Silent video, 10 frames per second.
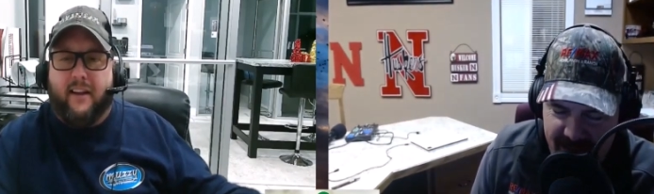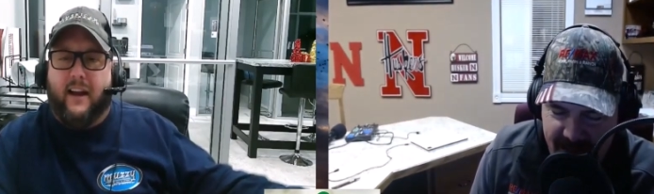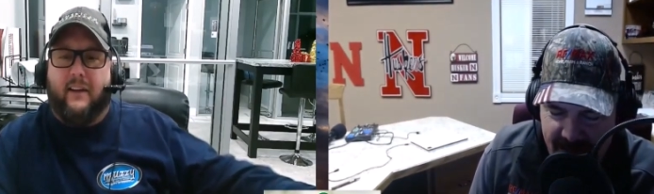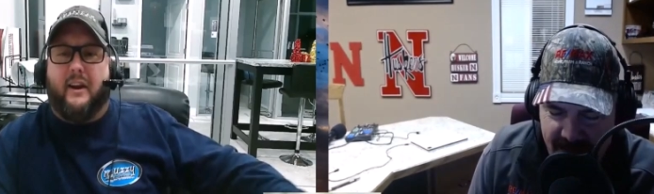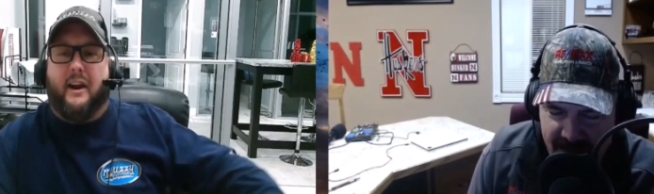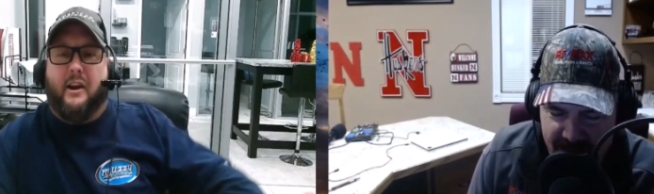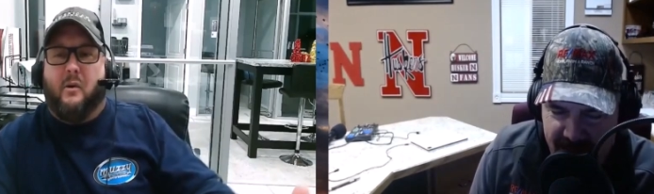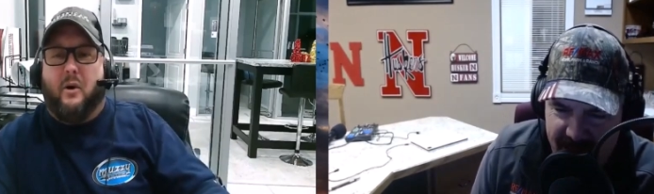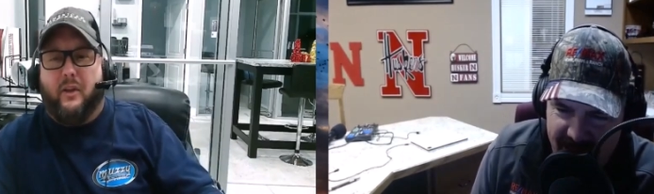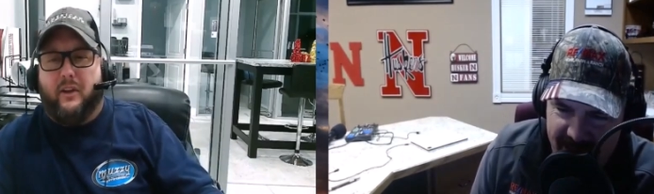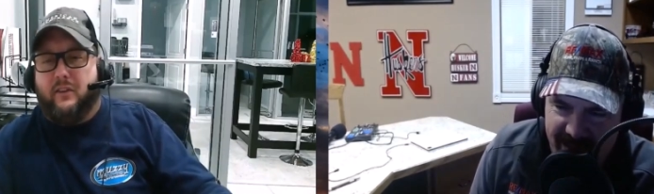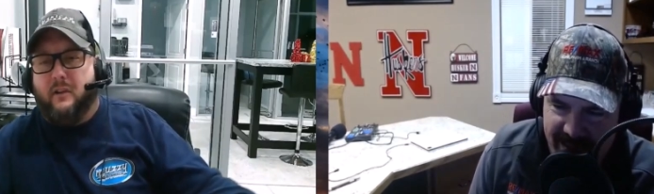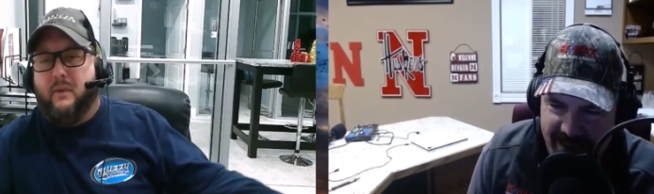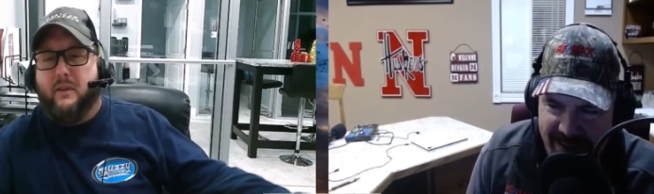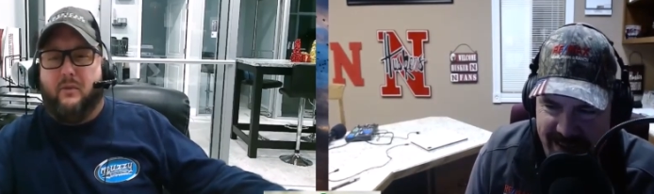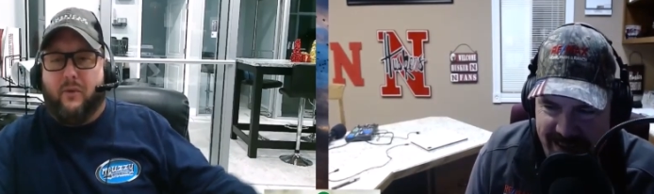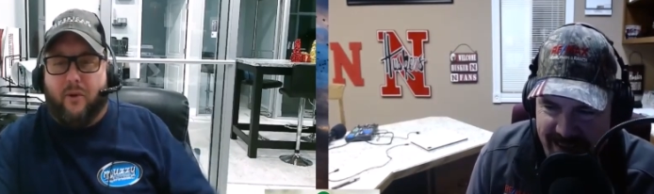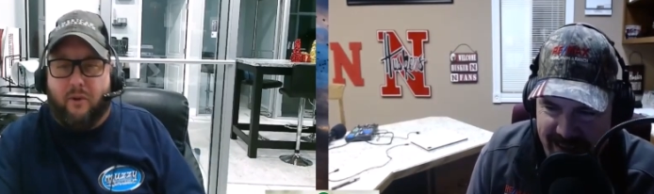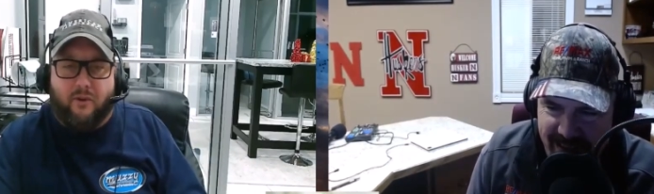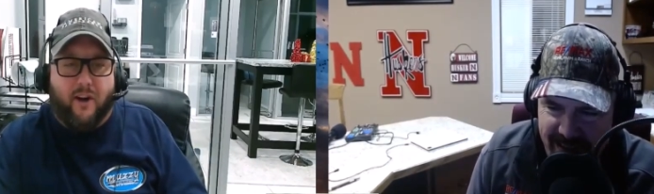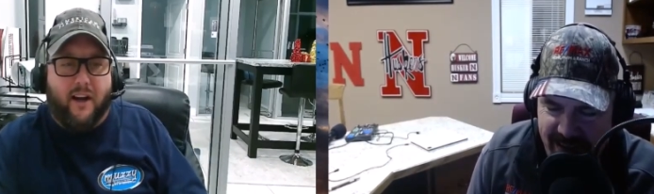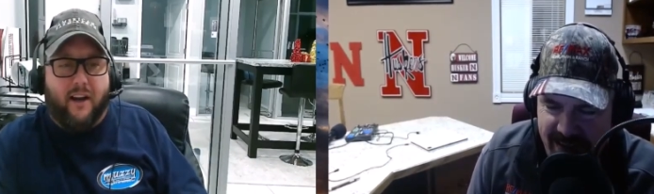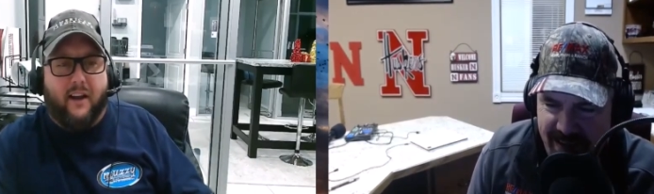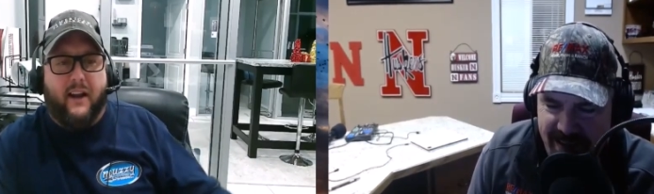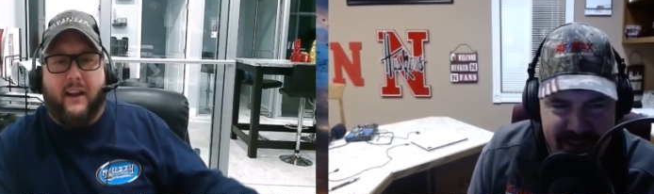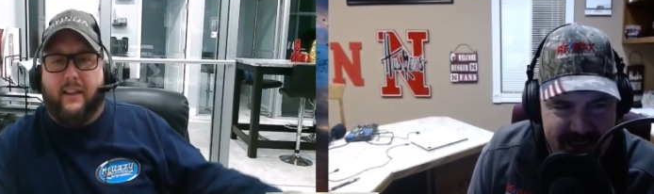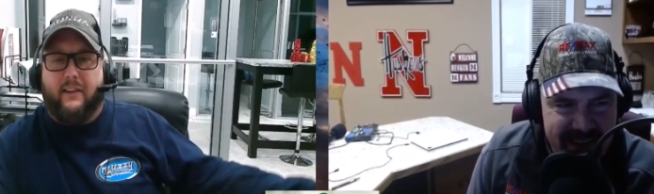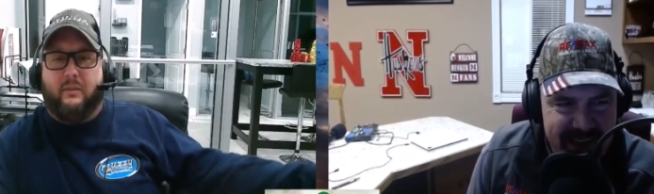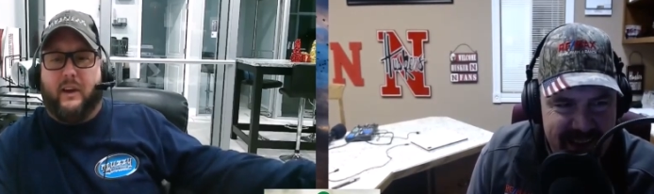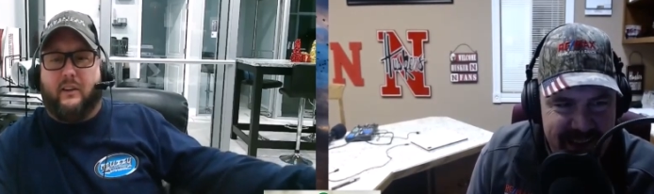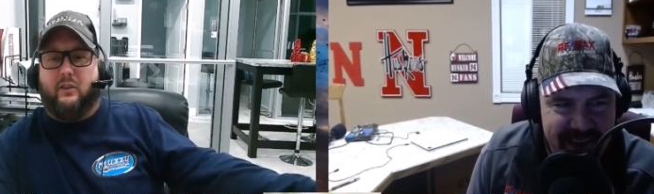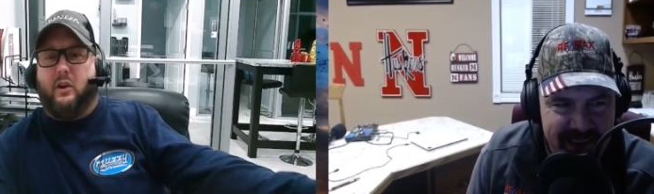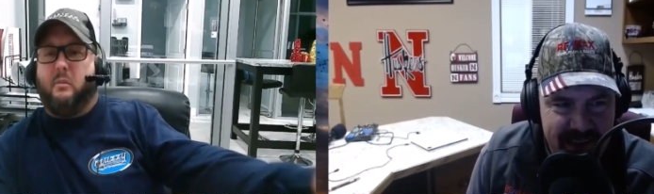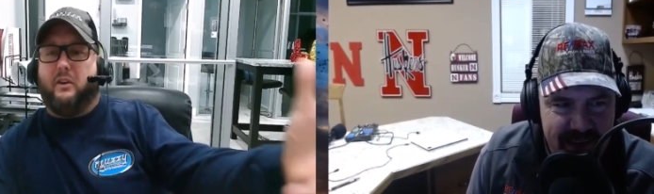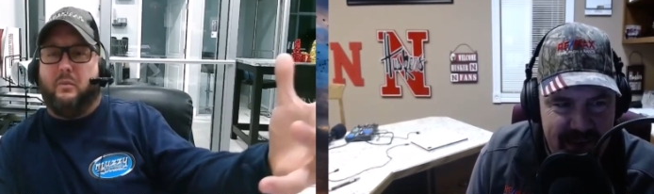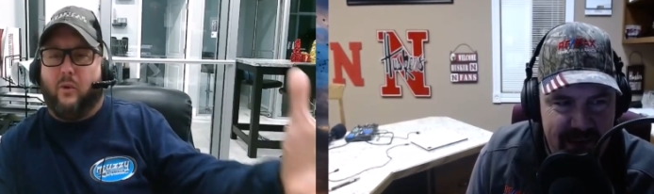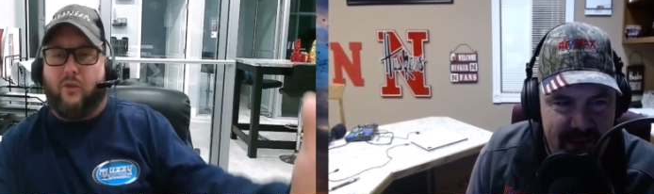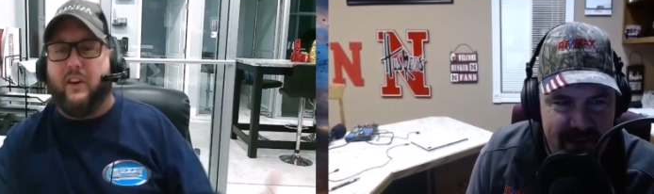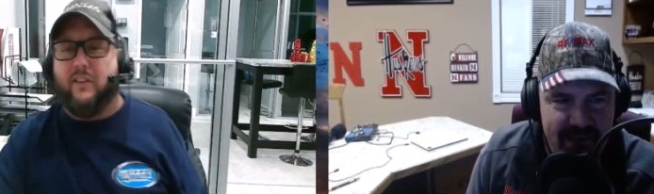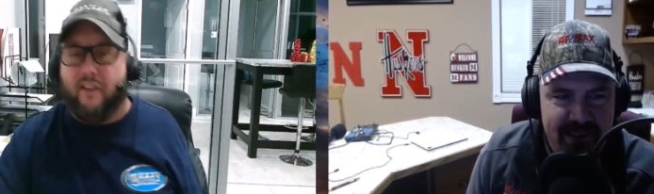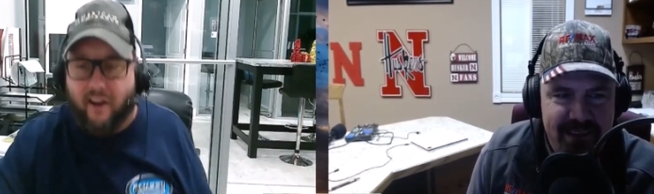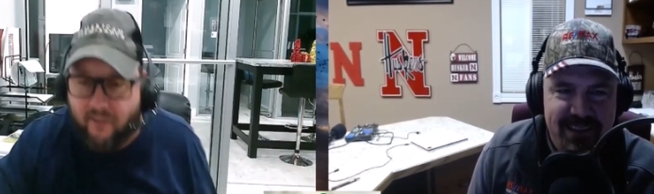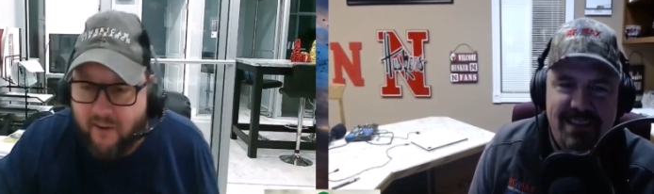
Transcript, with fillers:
Speaker 1: now that I know all this and I've been through all the training, hey, this makes so much more sense now.